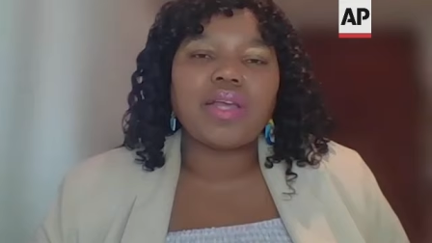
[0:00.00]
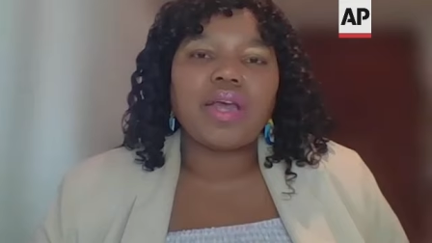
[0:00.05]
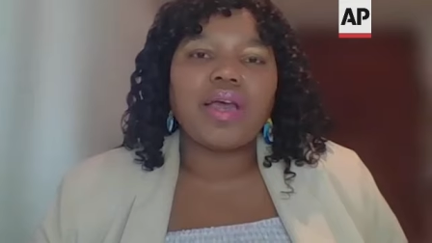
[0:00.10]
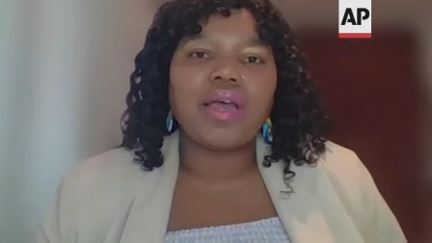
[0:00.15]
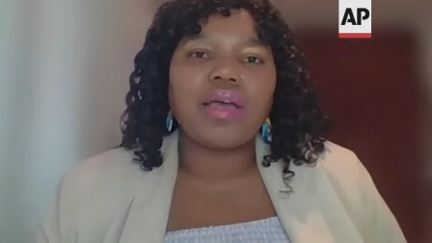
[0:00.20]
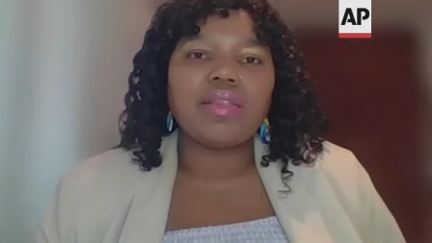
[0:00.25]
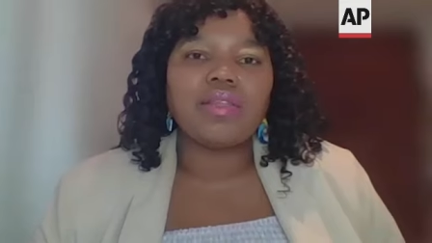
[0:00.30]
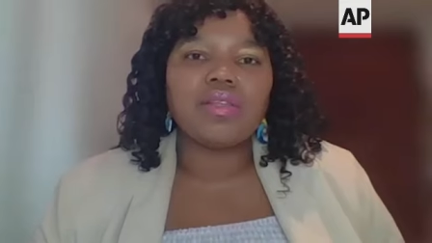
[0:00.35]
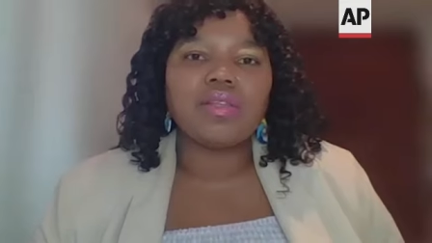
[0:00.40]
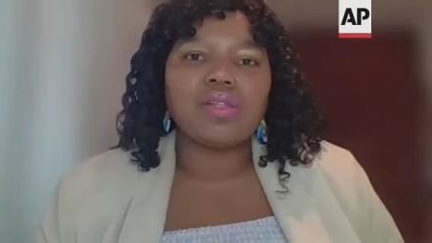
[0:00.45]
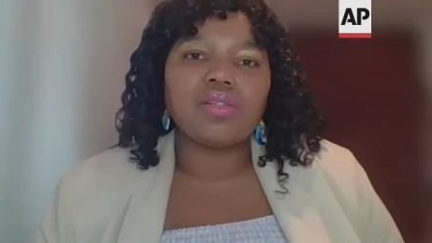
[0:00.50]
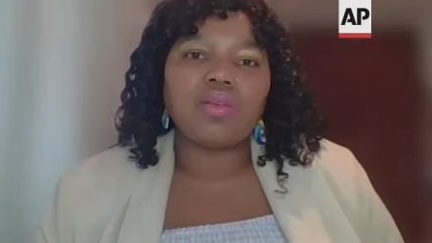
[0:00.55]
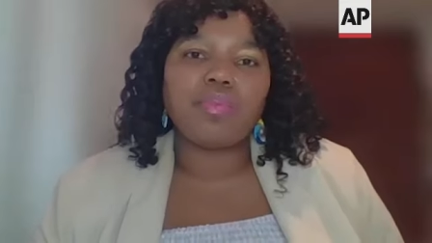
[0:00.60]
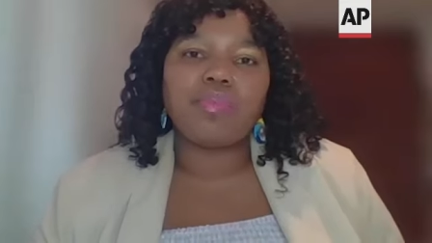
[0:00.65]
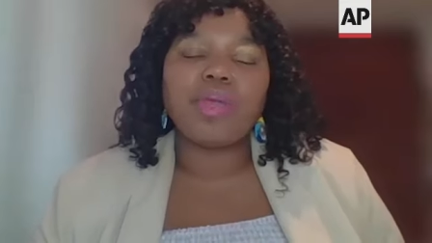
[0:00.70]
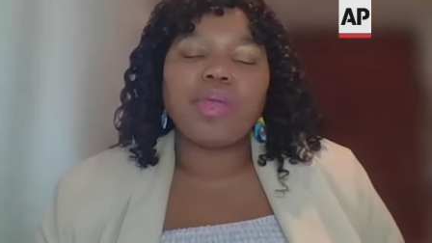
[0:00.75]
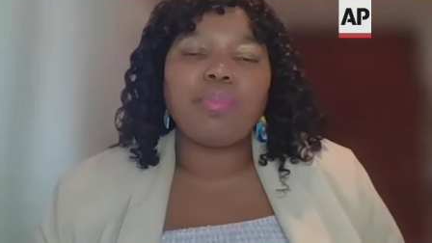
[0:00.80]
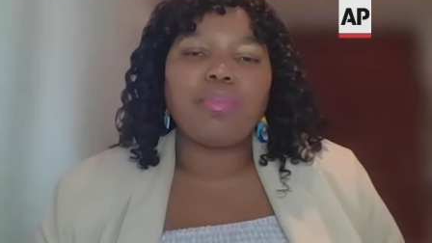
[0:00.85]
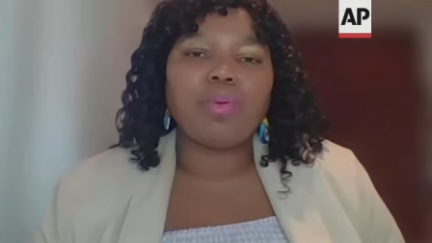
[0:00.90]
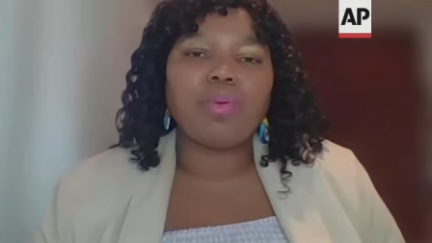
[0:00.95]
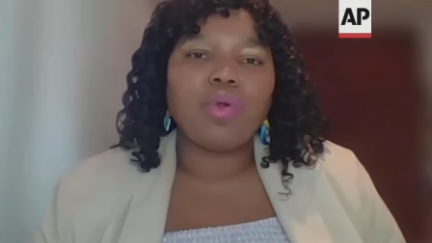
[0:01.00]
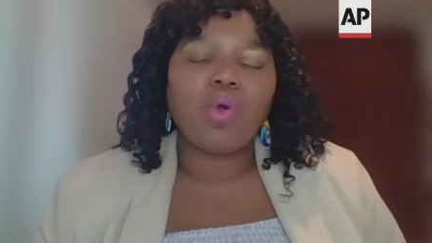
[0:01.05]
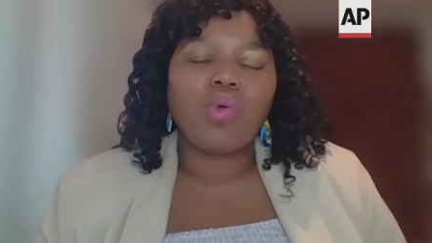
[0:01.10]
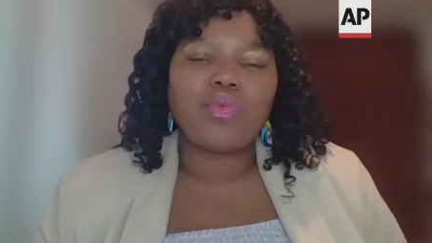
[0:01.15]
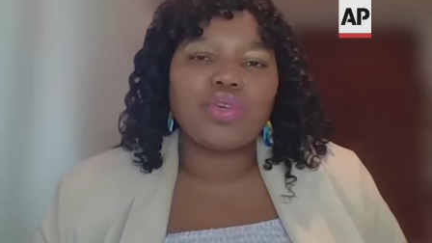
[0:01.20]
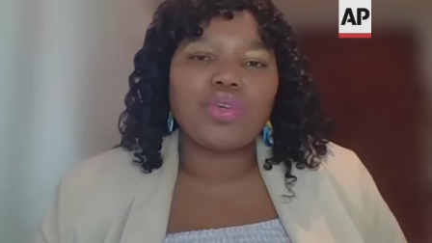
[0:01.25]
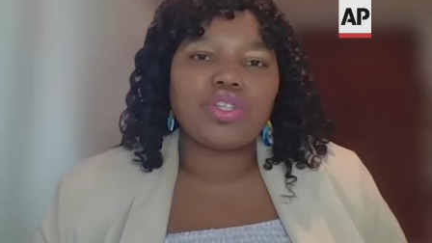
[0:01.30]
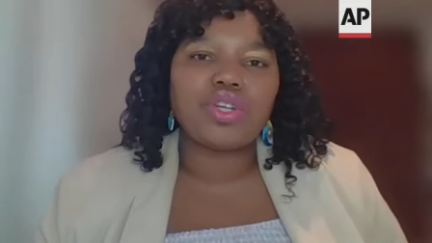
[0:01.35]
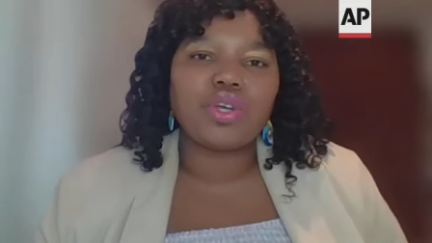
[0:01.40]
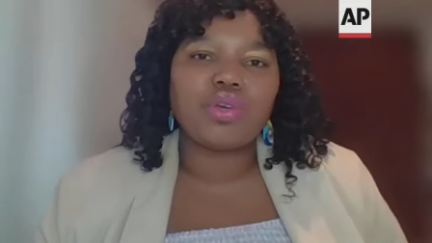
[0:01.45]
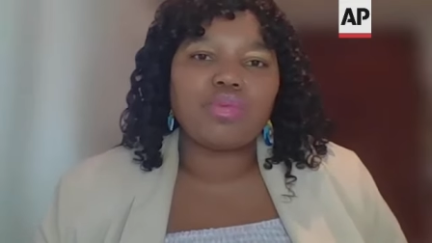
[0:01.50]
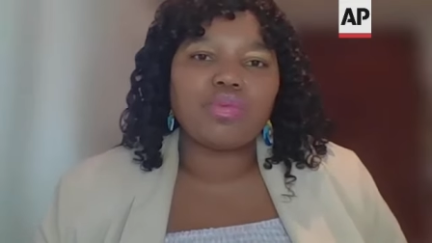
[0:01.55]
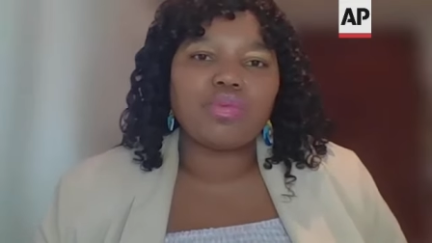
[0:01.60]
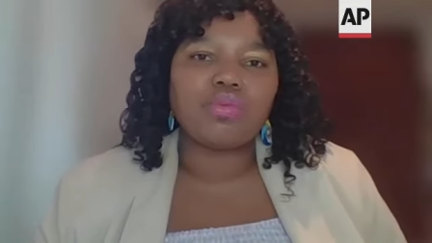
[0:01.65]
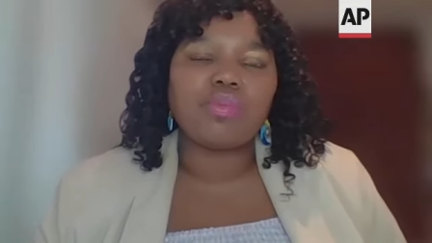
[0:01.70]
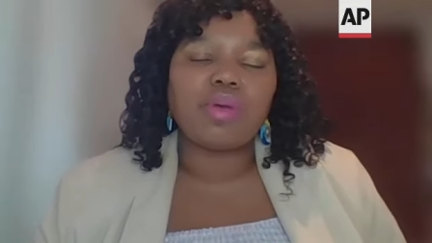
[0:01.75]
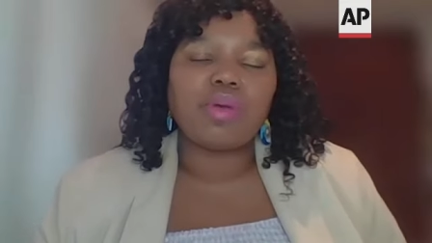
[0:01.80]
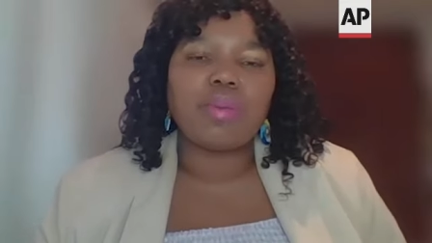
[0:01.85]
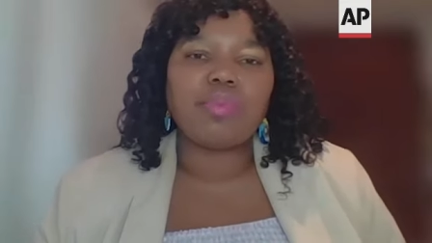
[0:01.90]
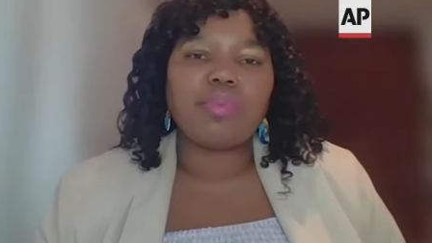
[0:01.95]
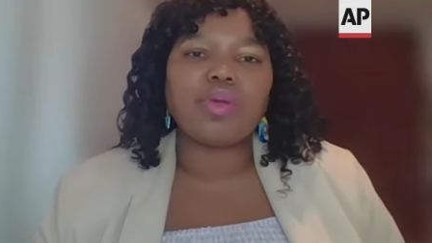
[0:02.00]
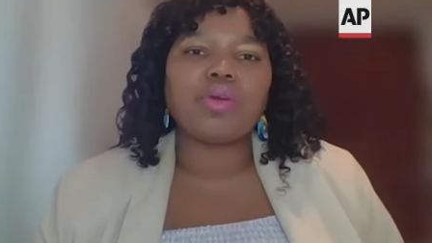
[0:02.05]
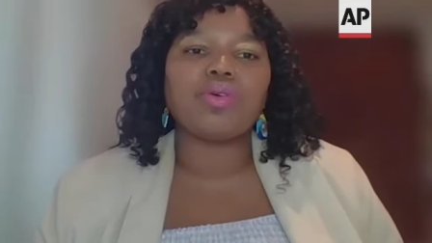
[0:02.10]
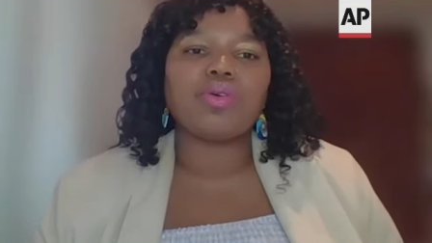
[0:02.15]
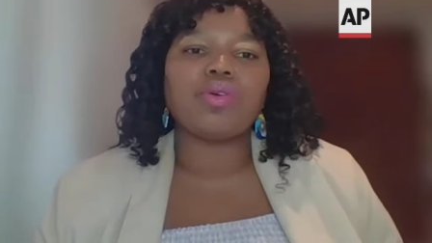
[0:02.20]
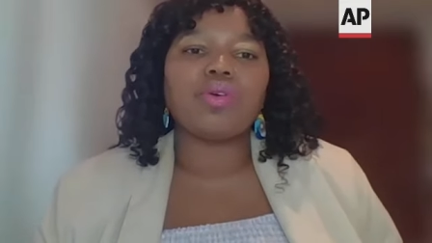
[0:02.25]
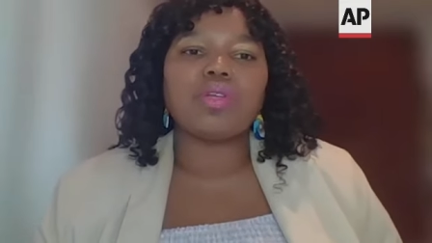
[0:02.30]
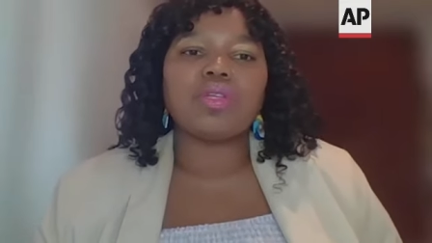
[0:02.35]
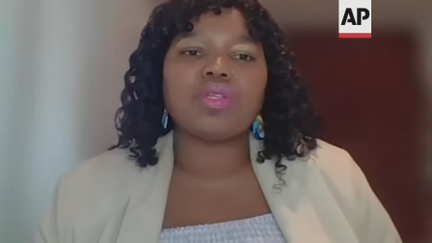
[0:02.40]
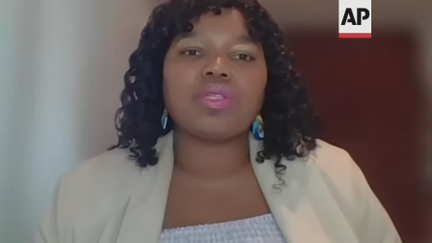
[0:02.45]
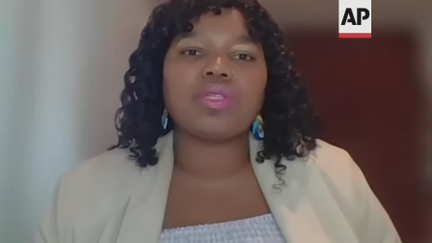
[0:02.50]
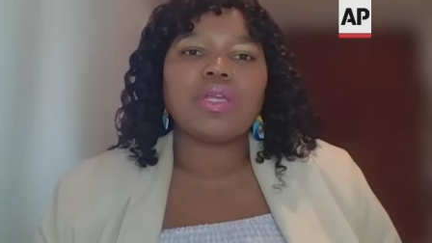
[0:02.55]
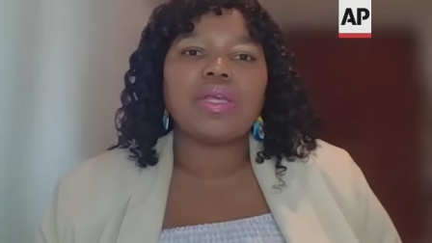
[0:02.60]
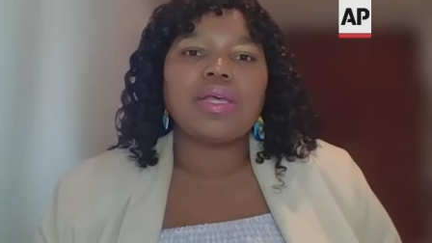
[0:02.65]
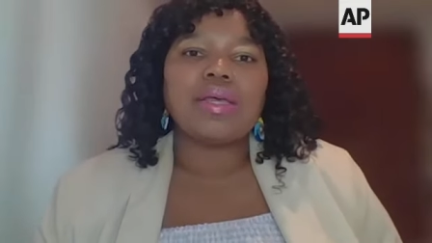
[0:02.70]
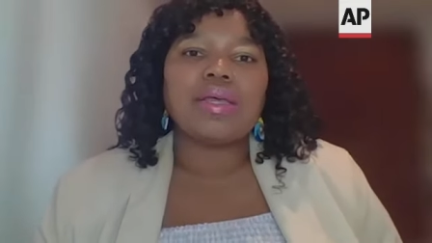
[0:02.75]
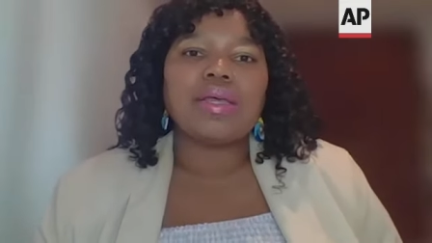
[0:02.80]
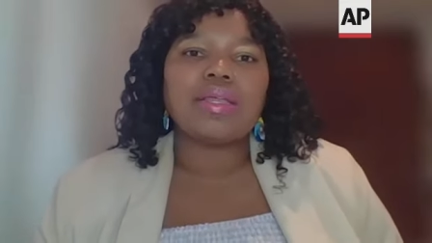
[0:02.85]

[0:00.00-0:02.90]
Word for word: uh, this is a big blow for Jacob Zuma because